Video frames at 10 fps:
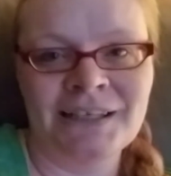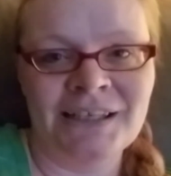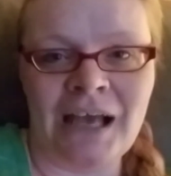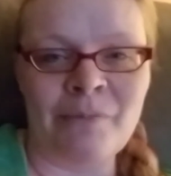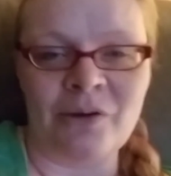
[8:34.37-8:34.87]

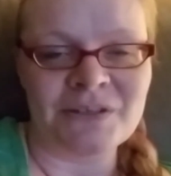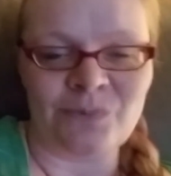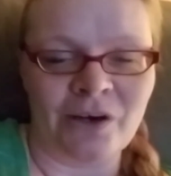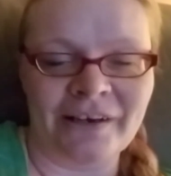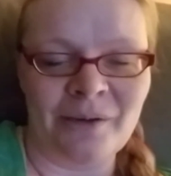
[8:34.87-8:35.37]
I'm always
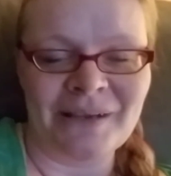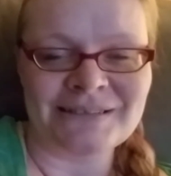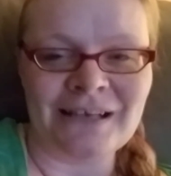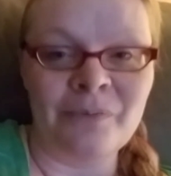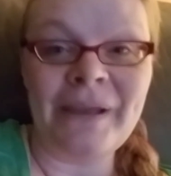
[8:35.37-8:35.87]
worried I'll
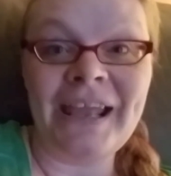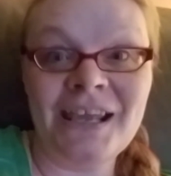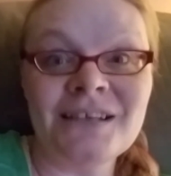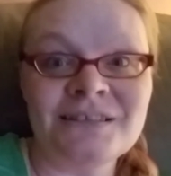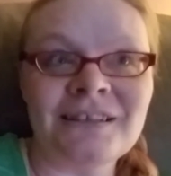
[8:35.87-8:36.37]
mess up.
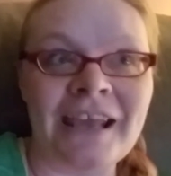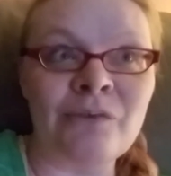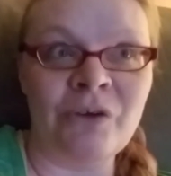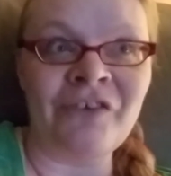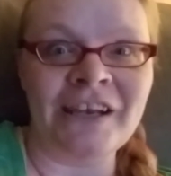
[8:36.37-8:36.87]
And like
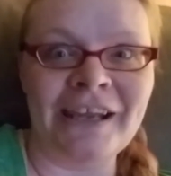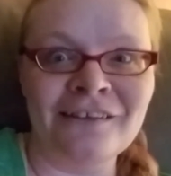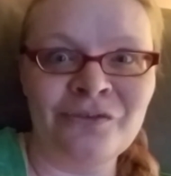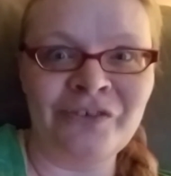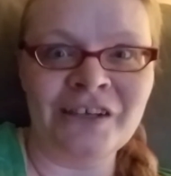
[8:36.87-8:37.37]
if I nail
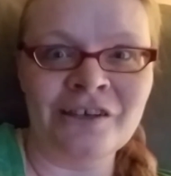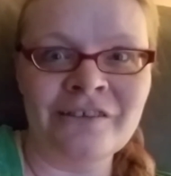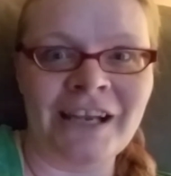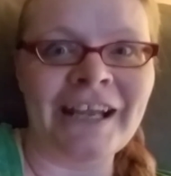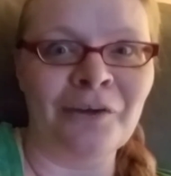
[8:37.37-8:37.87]
a fill,
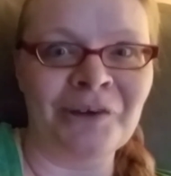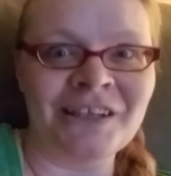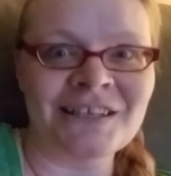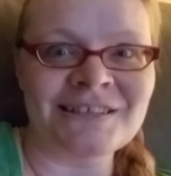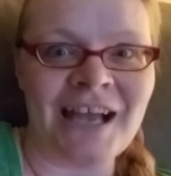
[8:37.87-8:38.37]
then I get
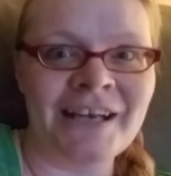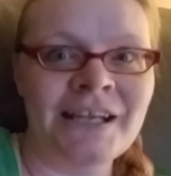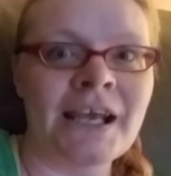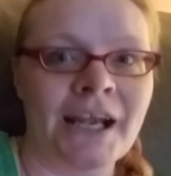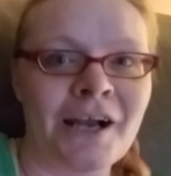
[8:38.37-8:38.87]
really
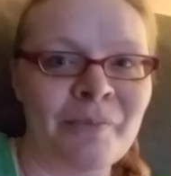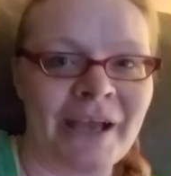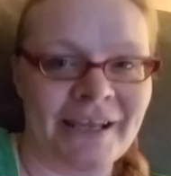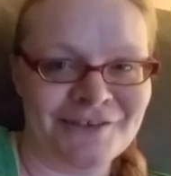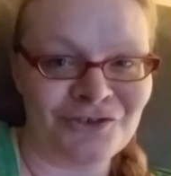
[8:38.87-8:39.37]
excited and I come
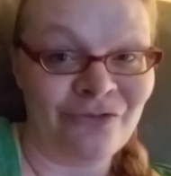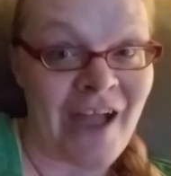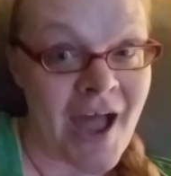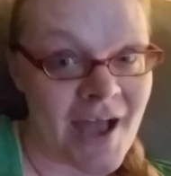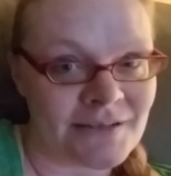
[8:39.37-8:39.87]
back in too
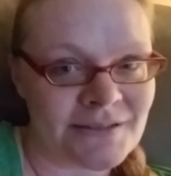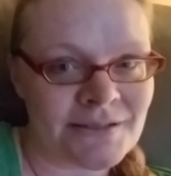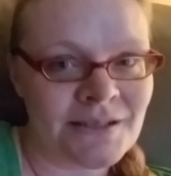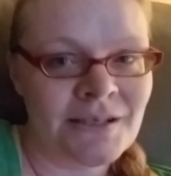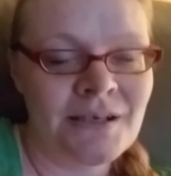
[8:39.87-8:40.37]

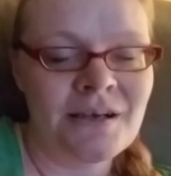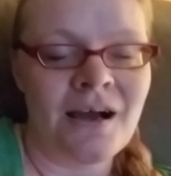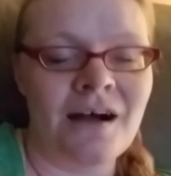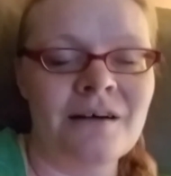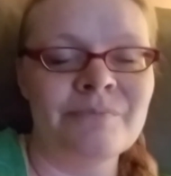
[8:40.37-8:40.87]
fast.
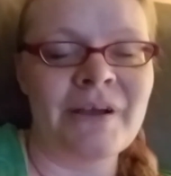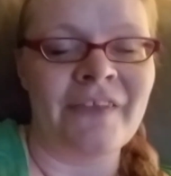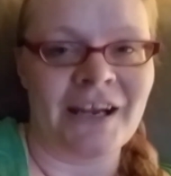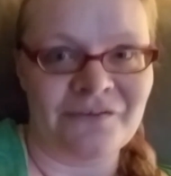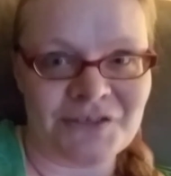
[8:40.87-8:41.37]
And
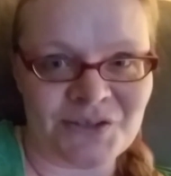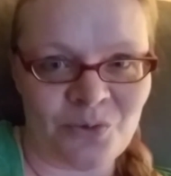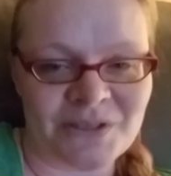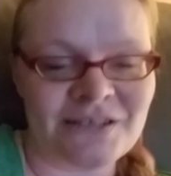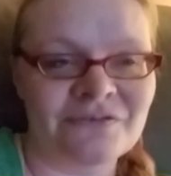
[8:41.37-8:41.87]
then I have to slow
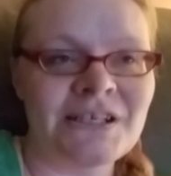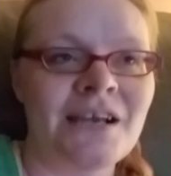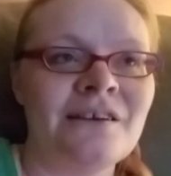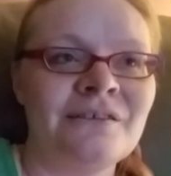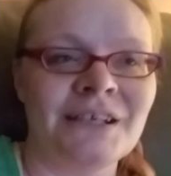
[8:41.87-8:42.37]
myself down.